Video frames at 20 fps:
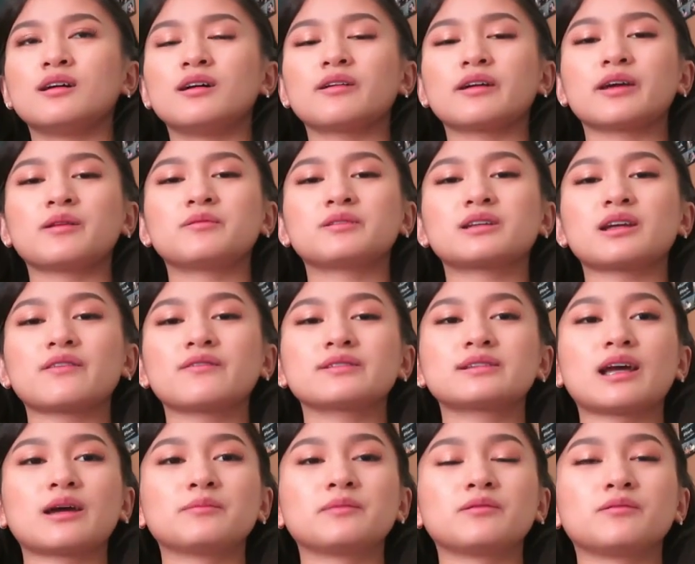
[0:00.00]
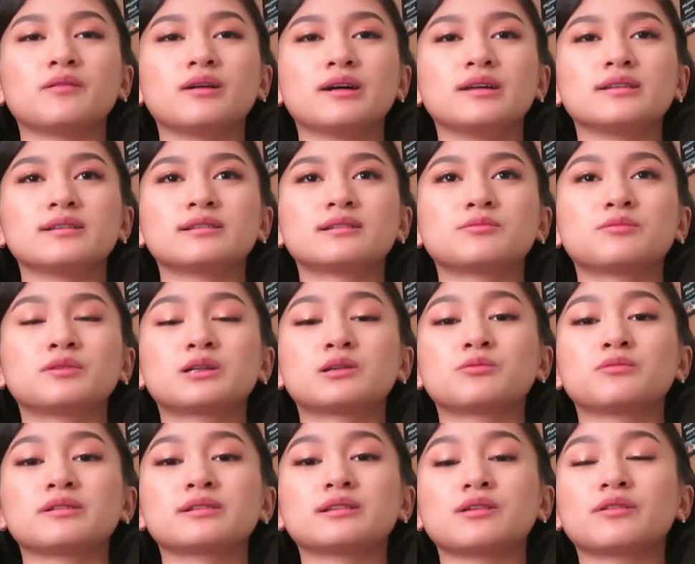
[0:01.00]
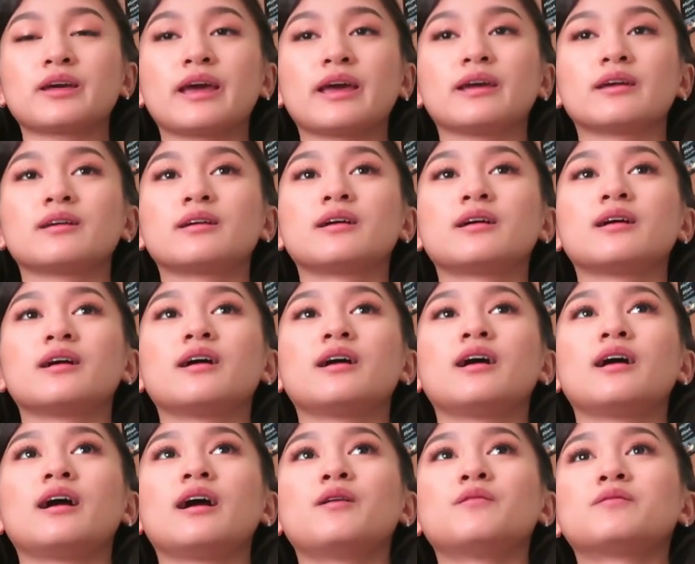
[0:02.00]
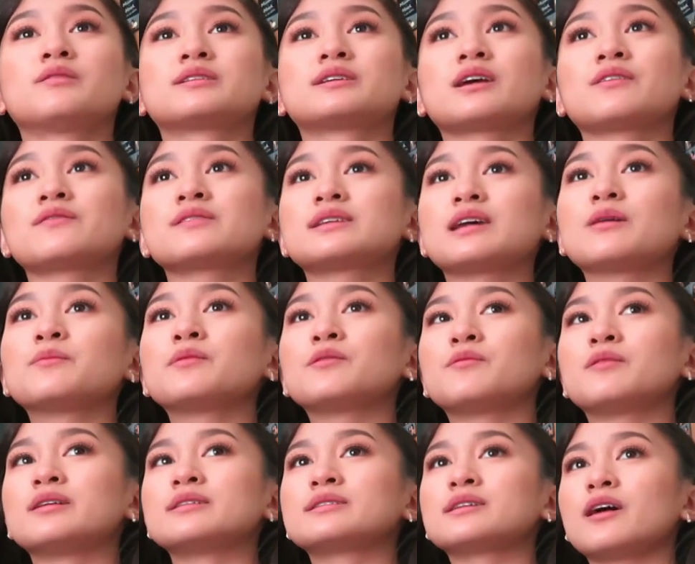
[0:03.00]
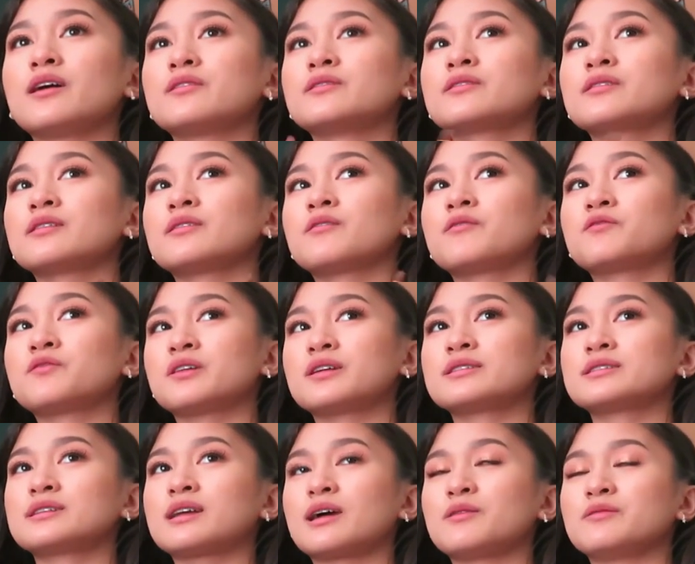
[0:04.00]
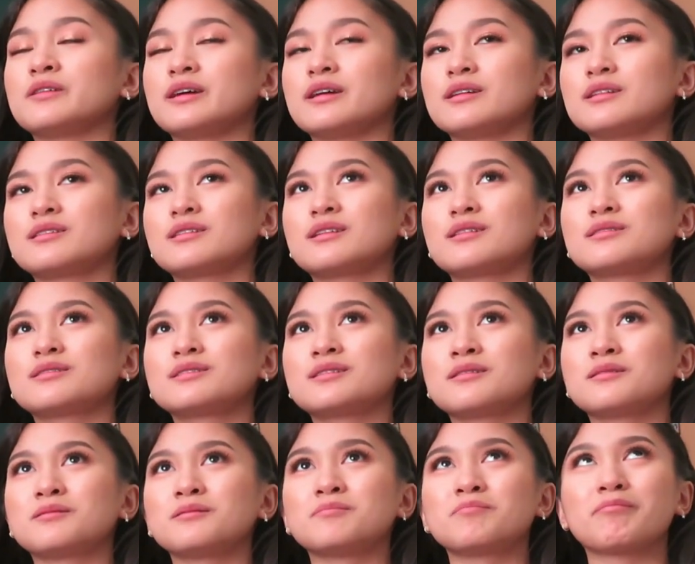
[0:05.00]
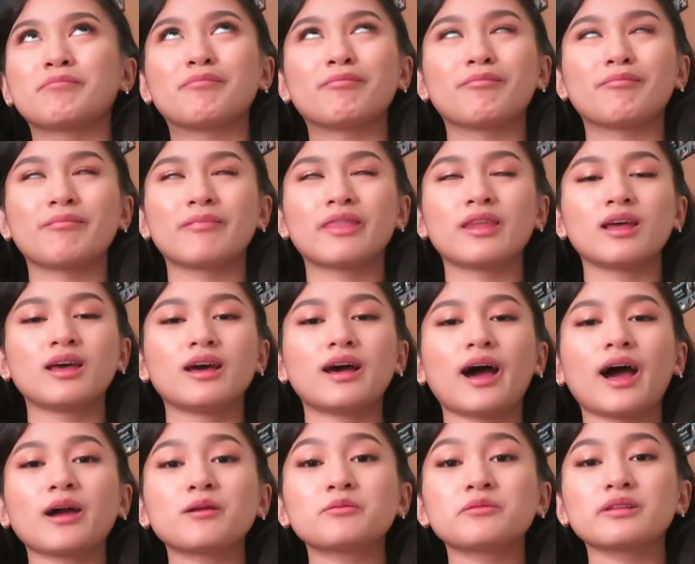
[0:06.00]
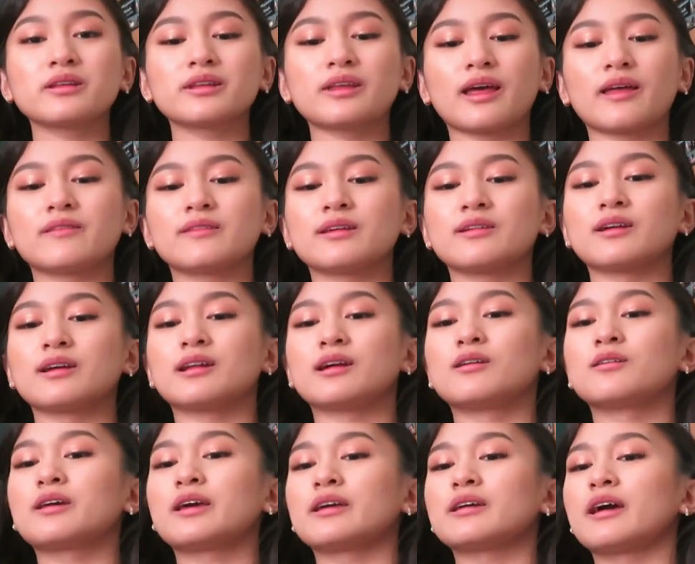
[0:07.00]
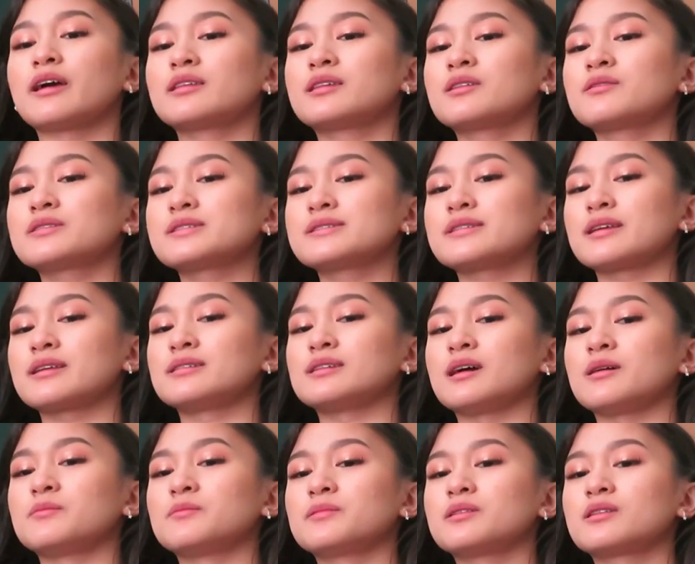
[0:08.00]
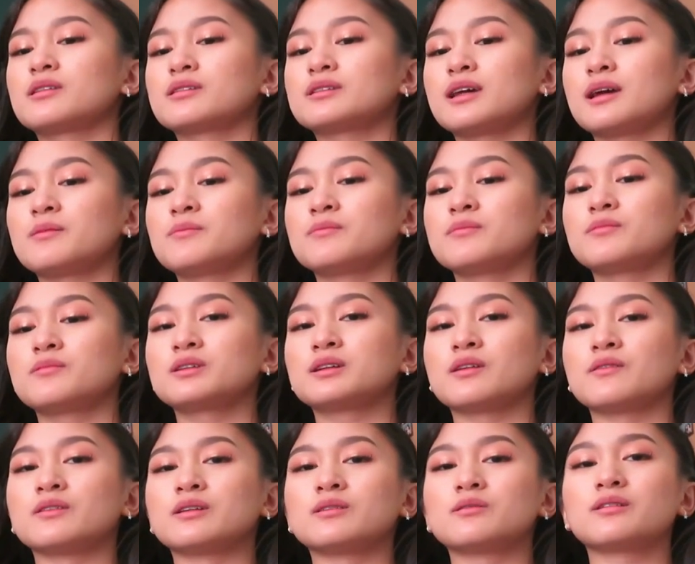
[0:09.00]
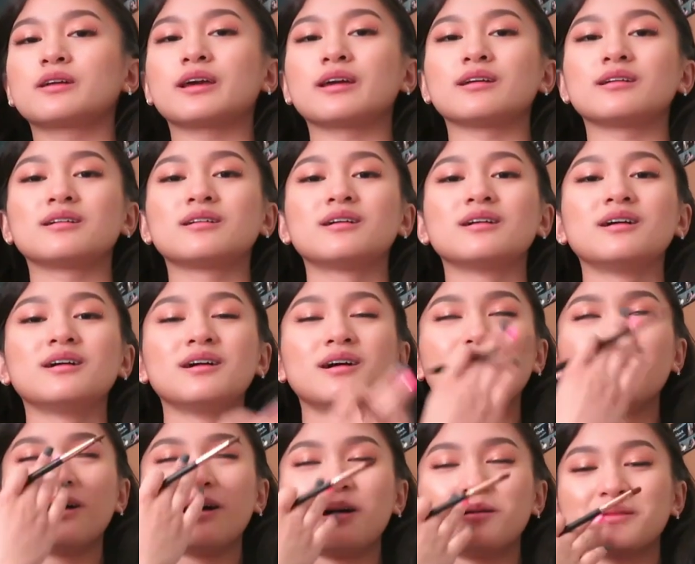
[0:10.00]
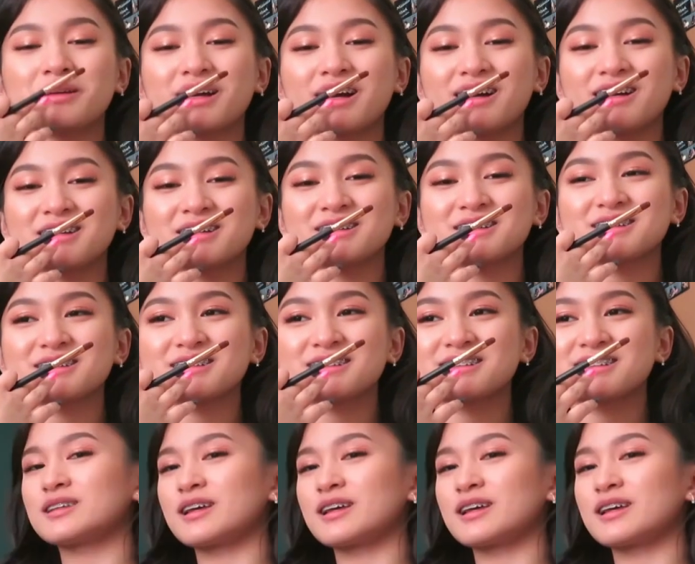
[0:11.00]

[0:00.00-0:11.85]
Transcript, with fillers: Okay, whichever time it was, which was, okay, whichever time it was, other than the first time, wait, I really can't think right now. Okay, I think it's the second time, third time, whatever, okay. Oh my gosh.